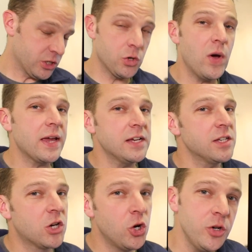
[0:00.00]
So I guess
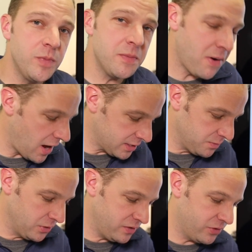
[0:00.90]
it could be
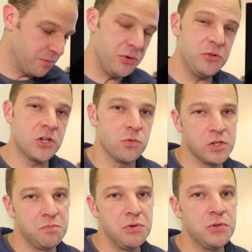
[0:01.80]
possible if the booster
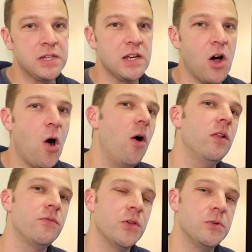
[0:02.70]
was boosting
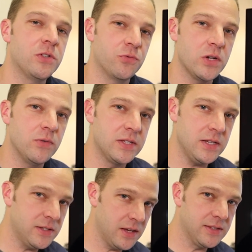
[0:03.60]
all of those
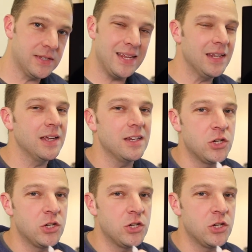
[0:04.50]
frequencies and sending it